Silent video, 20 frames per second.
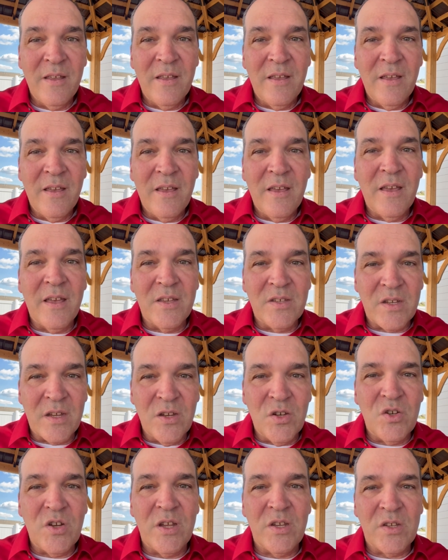is
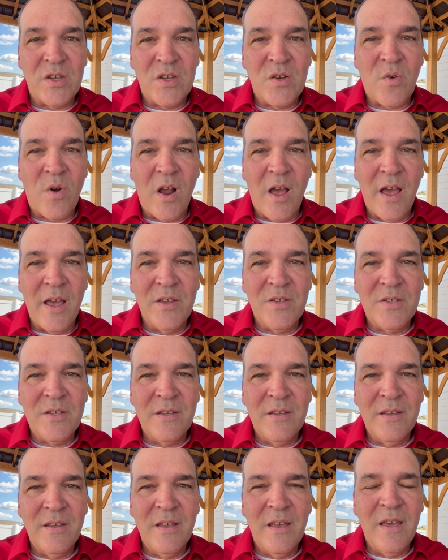in Jesus Christ.
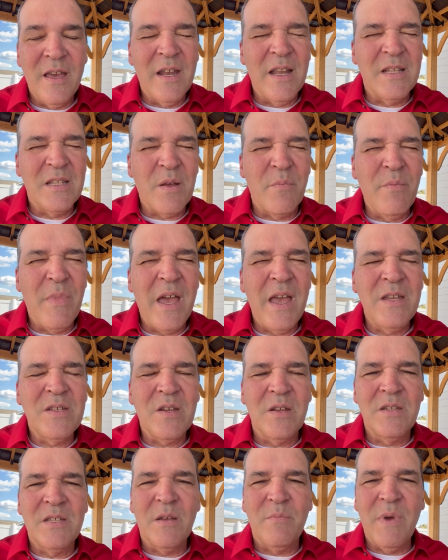And it's
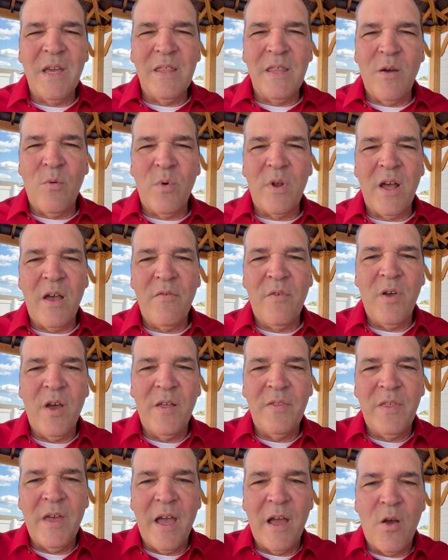amazing to me that when I've
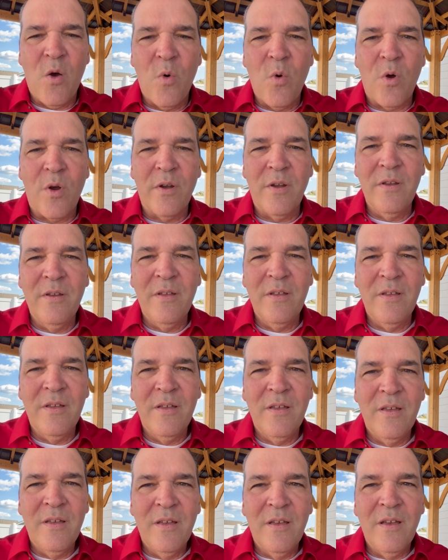cut that cord
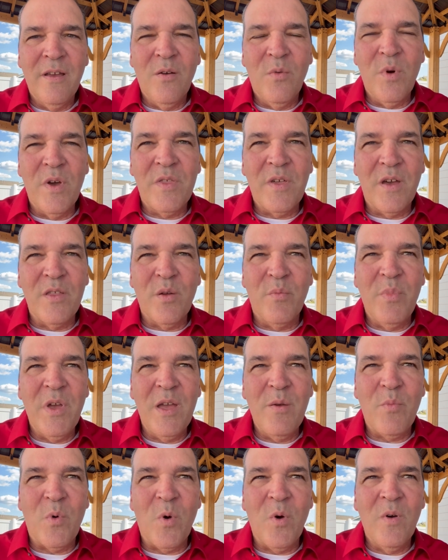with other
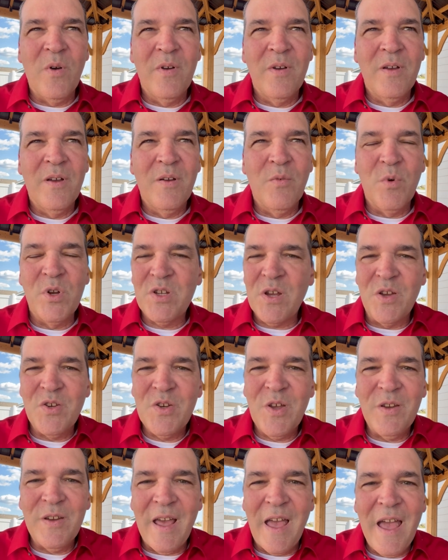people, which I
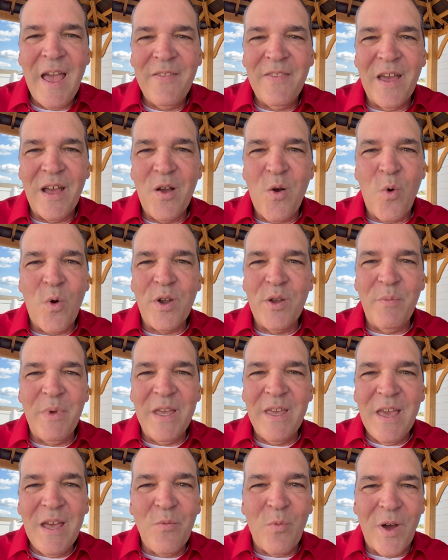shouldn't have had that cord to
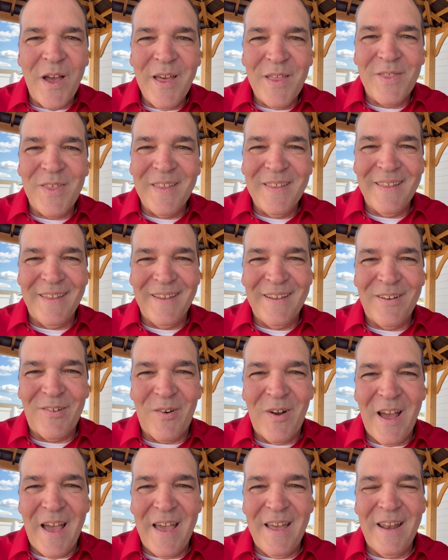begin with,
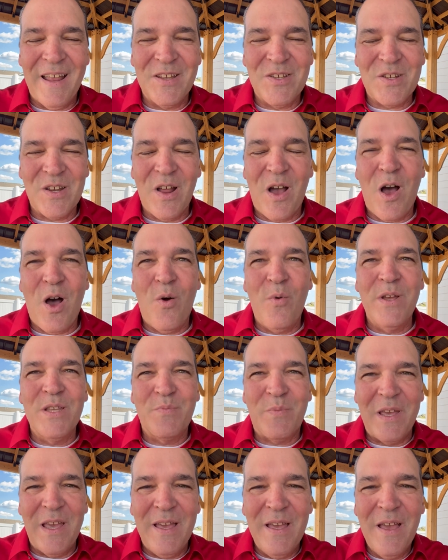right? I should always
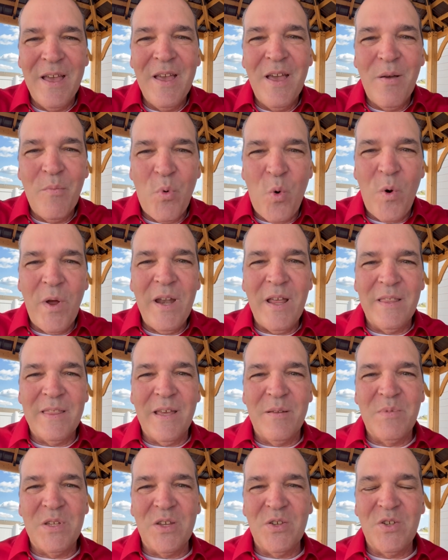be pointing
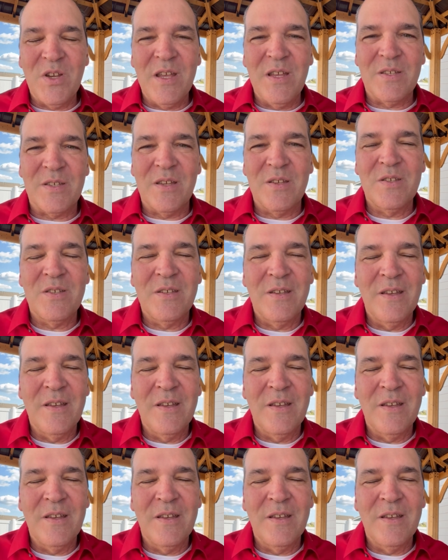them to Jesus,